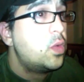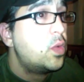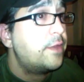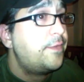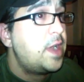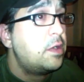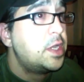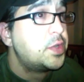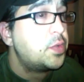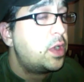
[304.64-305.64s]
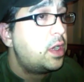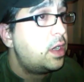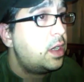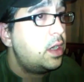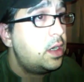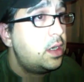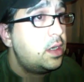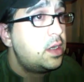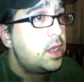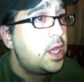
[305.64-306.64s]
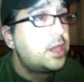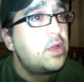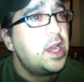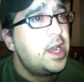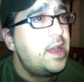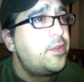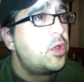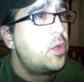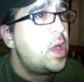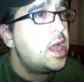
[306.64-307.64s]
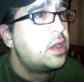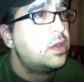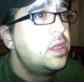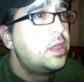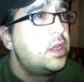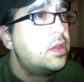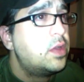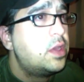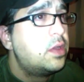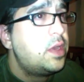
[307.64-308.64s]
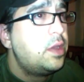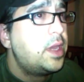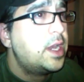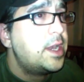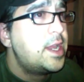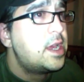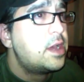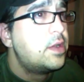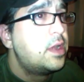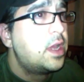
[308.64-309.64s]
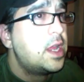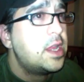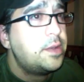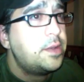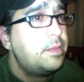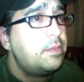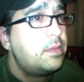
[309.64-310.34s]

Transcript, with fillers: where the fairies were, and granted, after a while, you you get it down, and